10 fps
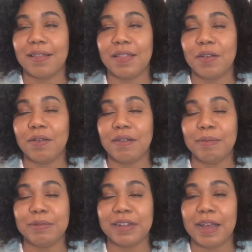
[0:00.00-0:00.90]
There are a
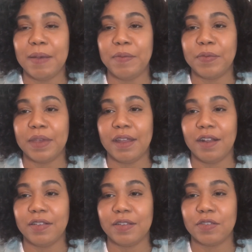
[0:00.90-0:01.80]
couple times in
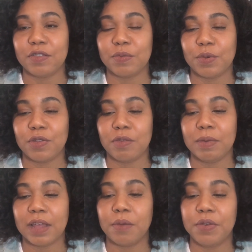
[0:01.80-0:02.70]
our sessions where she'd
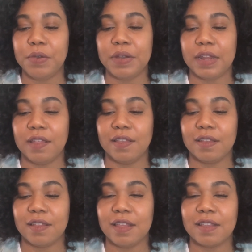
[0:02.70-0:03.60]
be like, well, you could eat this
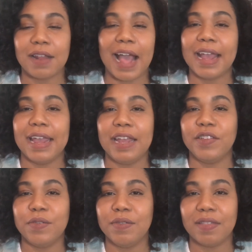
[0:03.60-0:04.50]
and this, and I can't eat
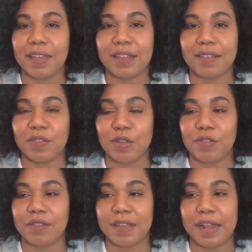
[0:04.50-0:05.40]
two of the things that she
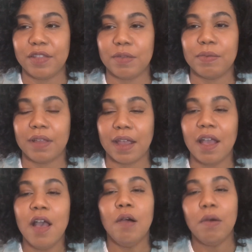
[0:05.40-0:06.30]
just said. And she was like,
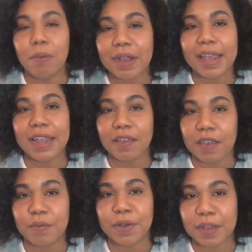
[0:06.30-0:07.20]
well, what can you
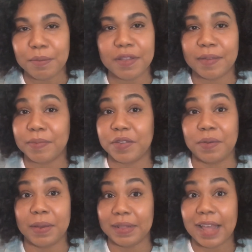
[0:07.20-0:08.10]
eat? What can we
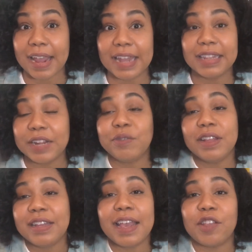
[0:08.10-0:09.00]
substitute? Like, it literally
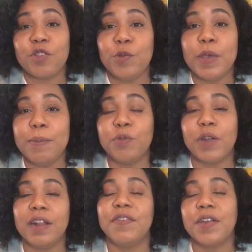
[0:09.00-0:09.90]
takes two people
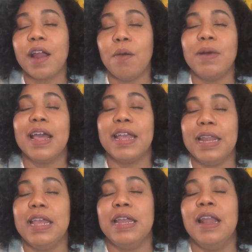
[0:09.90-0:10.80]
trying to figure out what I can
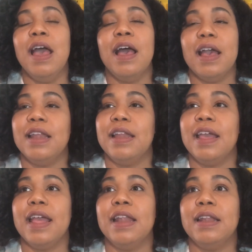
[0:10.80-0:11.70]
eat in a
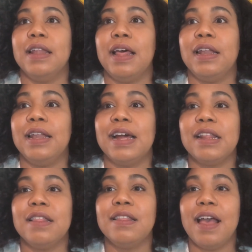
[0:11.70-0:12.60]
day. And a lot
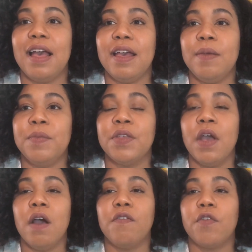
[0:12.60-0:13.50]
of the times,
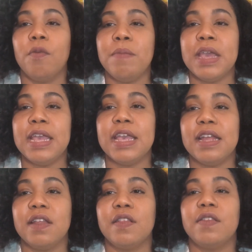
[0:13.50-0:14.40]
for me,
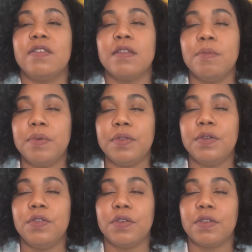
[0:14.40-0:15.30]
it is
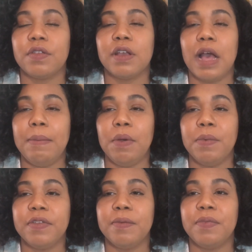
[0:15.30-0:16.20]
simpler just to come up
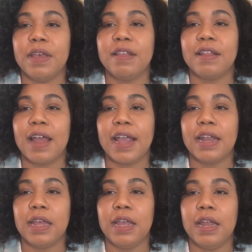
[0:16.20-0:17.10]
with some things that I
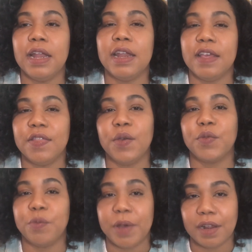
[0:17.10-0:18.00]
can eat and eat those
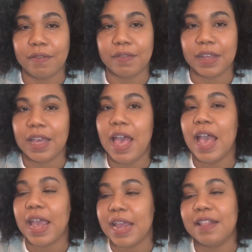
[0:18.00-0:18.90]
repetitively.
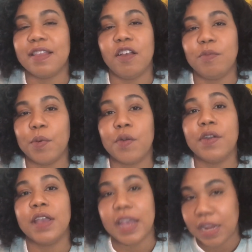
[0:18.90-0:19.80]
It sounds
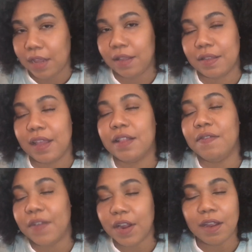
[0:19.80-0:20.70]
boring. It is. It's a
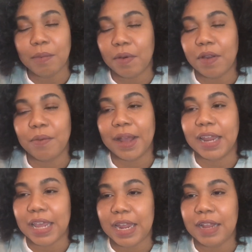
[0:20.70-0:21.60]
very boring way
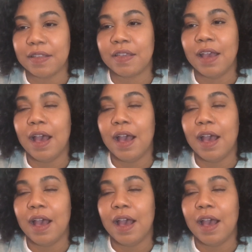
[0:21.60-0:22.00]
to eat.